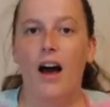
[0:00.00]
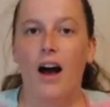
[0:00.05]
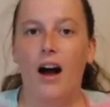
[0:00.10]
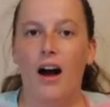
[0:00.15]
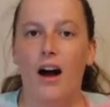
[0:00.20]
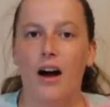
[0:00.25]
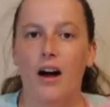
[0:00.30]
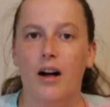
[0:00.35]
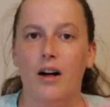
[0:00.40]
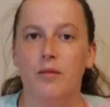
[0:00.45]

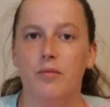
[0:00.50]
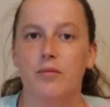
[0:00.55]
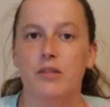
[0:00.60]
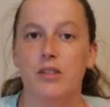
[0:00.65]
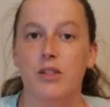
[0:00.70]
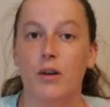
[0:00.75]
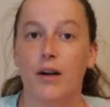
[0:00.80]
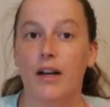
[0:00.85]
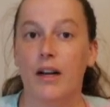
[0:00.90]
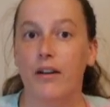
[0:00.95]
Um,
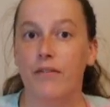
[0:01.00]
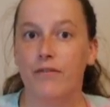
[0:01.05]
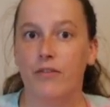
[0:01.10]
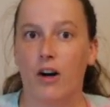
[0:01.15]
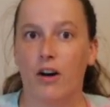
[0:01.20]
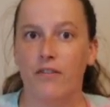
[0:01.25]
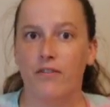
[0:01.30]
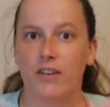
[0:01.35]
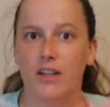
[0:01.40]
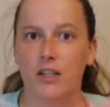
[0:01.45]
so I got
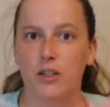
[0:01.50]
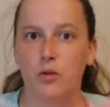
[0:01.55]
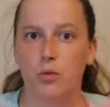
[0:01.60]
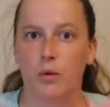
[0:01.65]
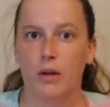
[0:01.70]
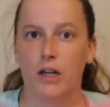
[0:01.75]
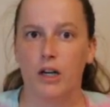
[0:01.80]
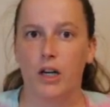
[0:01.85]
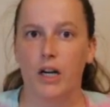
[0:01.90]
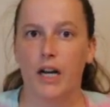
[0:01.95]
involved via
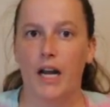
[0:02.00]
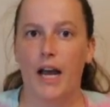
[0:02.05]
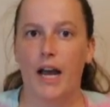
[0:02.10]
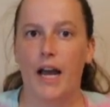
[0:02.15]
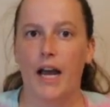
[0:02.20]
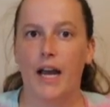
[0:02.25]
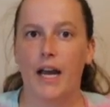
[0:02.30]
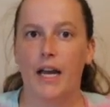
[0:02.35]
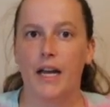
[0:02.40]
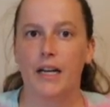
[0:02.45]
Twitter,
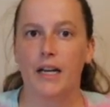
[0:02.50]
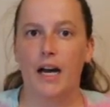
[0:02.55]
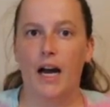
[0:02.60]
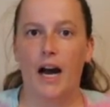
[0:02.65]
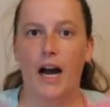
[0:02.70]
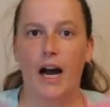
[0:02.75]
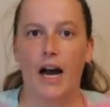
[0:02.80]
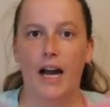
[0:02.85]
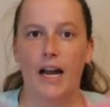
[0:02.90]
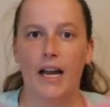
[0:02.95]
and
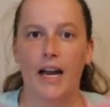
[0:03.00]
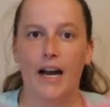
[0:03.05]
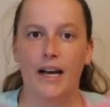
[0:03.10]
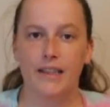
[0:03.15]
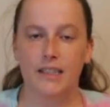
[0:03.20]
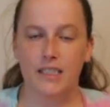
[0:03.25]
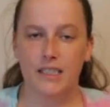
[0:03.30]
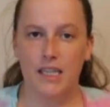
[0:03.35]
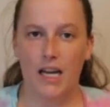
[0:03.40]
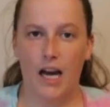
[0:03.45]
I,
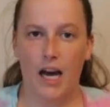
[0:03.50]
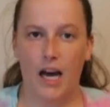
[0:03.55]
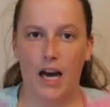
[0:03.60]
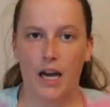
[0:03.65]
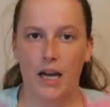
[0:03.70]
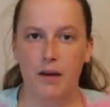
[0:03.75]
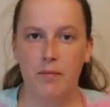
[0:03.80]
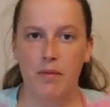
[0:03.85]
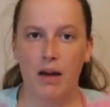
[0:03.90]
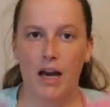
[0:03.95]
at the
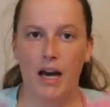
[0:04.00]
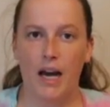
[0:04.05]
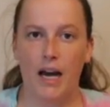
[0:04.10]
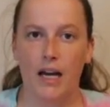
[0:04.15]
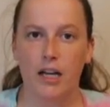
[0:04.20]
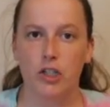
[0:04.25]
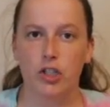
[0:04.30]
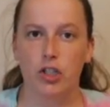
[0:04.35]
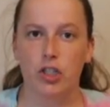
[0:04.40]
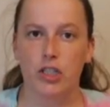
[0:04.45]
time,
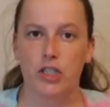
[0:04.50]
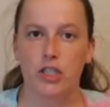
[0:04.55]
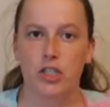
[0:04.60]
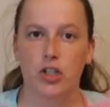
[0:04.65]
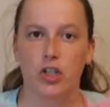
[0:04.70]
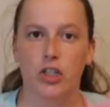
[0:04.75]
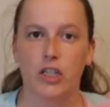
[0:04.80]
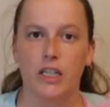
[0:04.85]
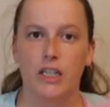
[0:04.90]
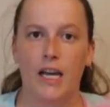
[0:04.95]
had just
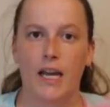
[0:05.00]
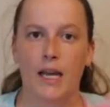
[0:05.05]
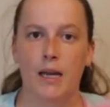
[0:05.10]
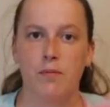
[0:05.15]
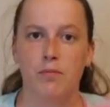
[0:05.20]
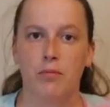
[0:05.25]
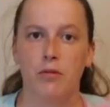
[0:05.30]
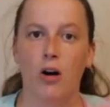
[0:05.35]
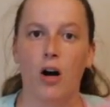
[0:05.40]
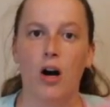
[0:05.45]
started
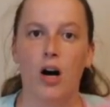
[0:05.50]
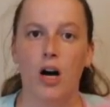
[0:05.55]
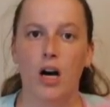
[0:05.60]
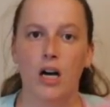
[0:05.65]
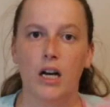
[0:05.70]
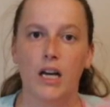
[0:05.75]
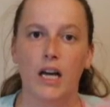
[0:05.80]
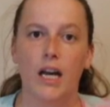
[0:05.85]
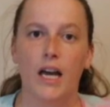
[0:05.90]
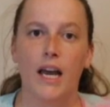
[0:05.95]
a
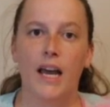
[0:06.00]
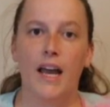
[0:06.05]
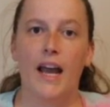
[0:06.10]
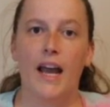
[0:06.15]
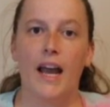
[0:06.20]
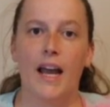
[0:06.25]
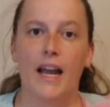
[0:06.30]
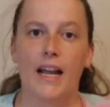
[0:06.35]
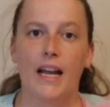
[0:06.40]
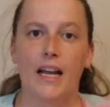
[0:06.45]
blog
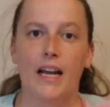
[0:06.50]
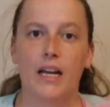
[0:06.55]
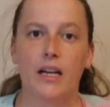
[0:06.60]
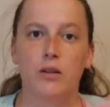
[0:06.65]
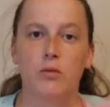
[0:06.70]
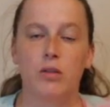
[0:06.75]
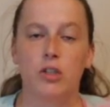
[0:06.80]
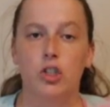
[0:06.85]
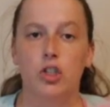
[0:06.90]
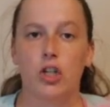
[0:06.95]

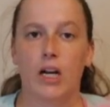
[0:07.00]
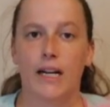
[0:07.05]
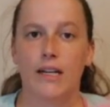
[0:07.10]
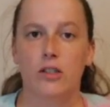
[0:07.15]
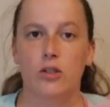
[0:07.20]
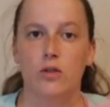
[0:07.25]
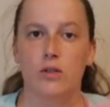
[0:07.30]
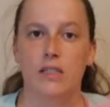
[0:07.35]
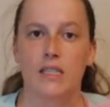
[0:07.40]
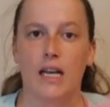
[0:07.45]
and was
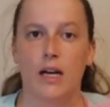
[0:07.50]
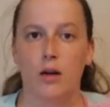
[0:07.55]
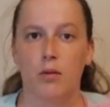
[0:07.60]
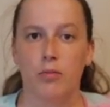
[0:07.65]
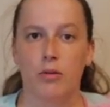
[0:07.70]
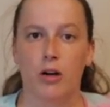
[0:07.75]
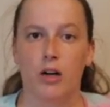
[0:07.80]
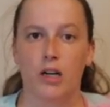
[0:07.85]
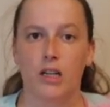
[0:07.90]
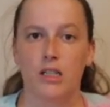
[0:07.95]
trying to
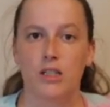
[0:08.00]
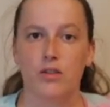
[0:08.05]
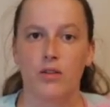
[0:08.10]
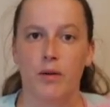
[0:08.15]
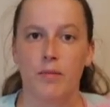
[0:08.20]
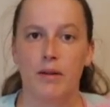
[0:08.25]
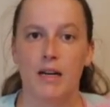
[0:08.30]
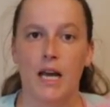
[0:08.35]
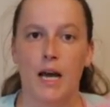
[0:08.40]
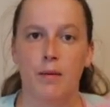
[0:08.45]
sell products
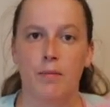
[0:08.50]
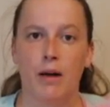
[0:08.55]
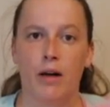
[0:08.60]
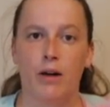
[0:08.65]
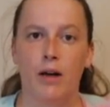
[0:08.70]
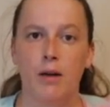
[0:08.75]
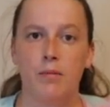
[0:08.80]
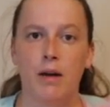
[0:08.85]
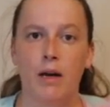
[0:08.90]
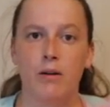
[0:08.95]
from an M
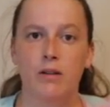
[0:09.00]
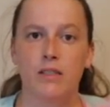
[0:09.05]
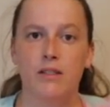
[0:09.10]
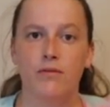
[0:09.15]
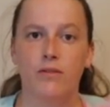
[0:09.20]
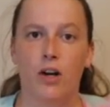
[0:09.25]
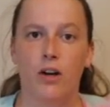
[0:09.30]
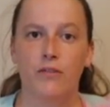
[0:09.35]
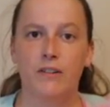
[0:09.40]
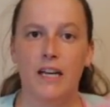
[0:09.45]
L M I was
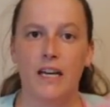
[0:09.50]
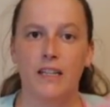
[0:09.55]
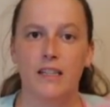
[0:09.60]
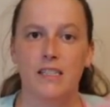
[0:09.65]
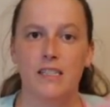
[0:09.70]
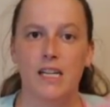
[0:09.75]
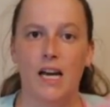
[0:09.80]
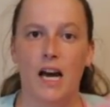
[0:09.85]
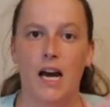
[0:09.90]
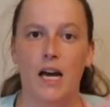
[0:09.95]
involved at, at
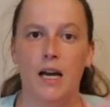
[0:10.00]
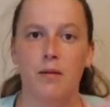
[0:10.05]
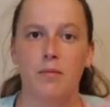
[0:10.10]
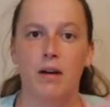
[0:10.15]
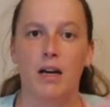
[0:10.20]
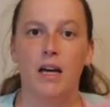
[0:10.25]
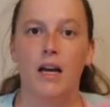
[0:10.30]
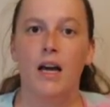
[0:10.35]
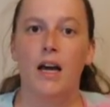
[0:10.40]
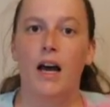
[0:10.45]
the
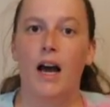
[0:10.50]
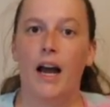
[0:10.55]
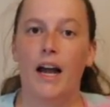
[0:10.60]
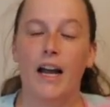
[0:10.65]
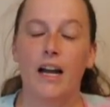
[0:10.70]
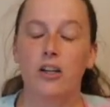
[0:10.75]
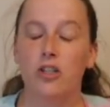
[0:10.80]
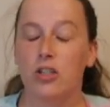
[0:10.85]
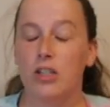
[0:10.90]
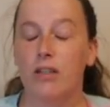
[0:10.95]
time. I
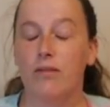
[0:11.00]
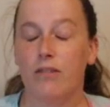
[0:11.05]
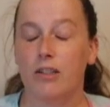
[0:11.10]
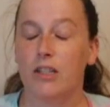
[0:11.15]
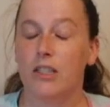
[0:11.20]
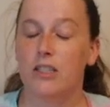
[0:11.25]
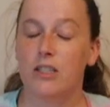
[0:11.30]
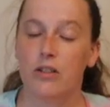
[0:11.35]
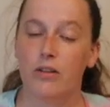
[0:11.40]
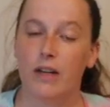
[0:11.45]
actually
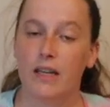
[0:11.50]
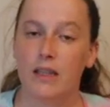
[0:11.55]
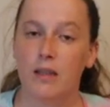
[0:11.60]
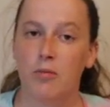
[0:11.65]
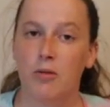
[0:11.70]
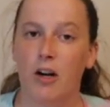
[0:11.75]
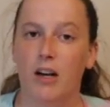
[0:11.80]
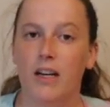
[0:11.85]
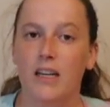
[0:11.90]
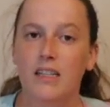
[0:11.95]
really do like the
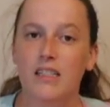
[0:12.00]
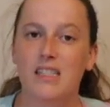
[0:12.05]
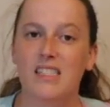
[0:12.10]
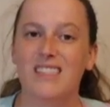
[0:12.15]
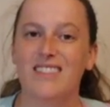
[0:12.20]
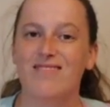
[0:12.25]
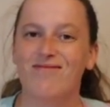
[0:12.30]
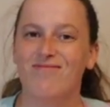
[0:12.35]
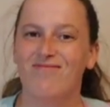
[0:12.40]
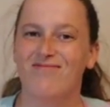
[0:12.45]

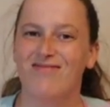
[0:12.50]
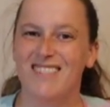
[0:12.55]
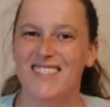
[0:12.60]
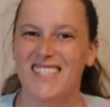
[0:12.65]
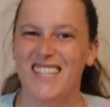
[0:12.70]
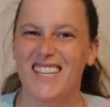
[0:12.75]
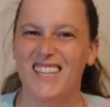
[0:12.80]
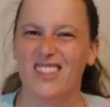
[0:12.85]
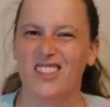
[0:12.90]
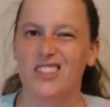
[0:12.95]
products.
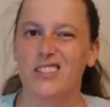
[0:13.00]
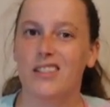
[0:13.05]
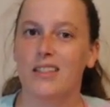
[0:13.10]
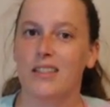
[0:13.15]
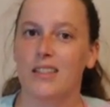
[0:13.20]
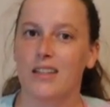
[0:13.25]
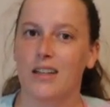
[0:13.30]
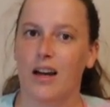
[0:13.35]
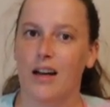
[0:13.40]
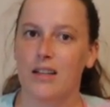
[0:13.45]
Sales,
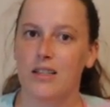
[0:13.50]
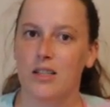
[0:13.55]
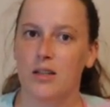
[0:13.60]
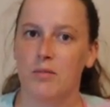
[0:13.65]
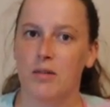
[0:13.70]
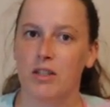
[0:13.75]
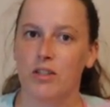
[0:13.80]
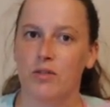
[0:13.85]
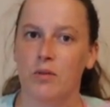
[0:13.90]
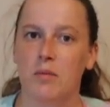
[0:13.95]
not
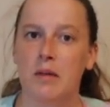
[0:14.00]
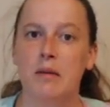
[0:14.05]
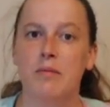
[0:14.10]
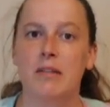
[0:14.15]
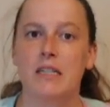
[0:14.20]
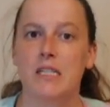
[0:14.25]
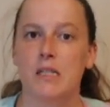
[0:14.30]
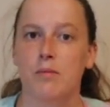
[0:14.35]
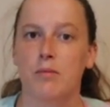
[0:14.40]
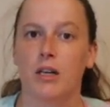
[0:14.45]
so much for me
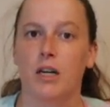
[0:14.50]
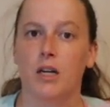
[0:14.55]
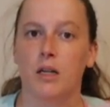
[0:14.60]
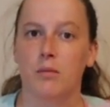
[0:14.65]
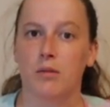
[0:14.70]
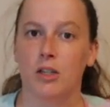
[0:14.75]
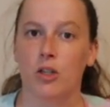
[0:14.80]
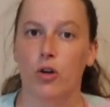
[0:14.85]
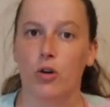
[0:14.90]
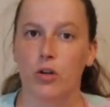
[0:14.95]
because I'm not
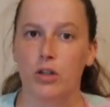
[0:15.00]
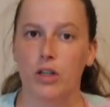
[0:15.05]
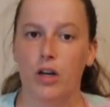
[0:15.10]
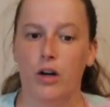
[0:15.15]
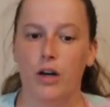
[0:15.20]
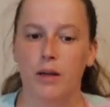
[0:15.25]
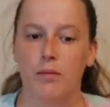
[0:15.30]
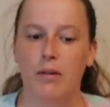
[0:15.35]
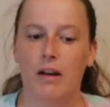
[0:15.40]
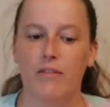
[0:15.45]
going to be cold
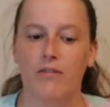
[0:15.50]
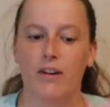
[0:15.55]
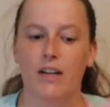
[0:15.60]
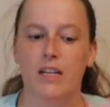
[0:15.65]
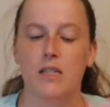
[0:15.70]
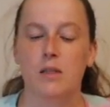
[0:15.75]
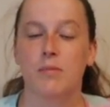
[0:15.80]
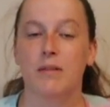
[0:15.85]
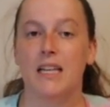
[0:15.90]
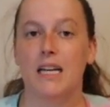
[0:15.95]
calling my
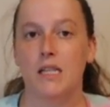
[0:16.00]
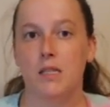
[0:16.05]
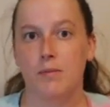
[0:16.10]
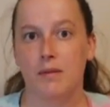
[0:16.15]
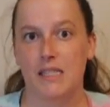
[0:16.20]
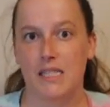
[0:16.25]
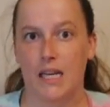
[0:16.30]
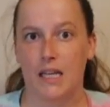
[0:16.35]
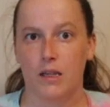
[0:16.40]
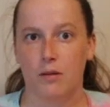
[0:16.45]
friends, but that's
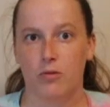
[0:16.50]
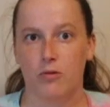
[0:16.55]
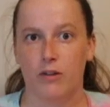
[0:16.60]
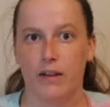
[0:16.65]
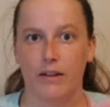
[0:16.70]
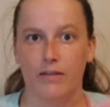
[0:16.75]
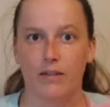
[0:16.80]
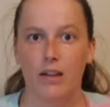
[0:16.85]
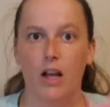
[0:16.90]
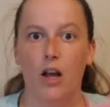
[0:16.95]
beside the
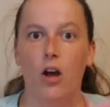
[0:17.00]
point.